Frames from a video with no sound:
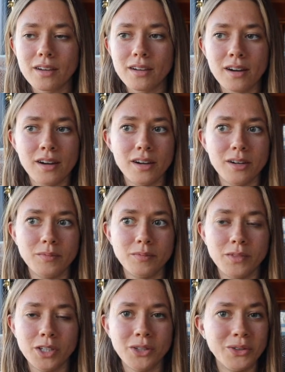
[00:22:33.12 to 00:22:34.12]

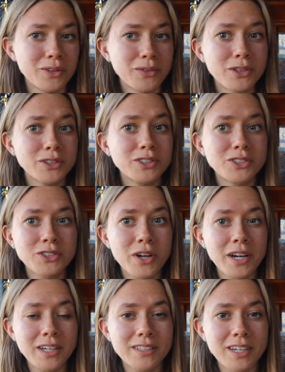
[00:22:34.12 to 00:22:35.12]
the universe is
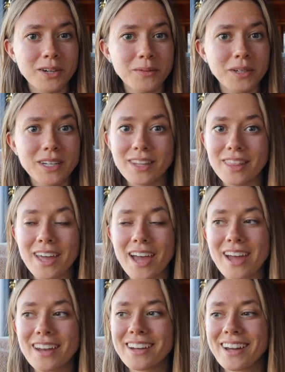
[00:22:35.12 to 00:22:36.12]
trying to tell me
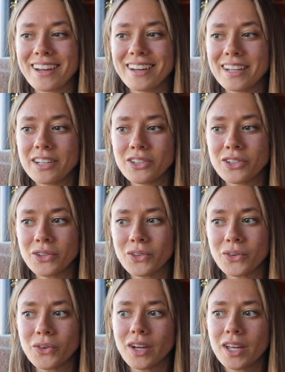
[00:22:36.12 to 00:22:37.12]
that I need
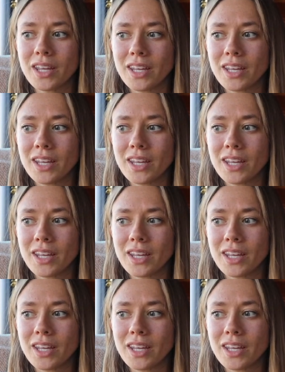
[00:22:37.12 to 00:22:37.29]
to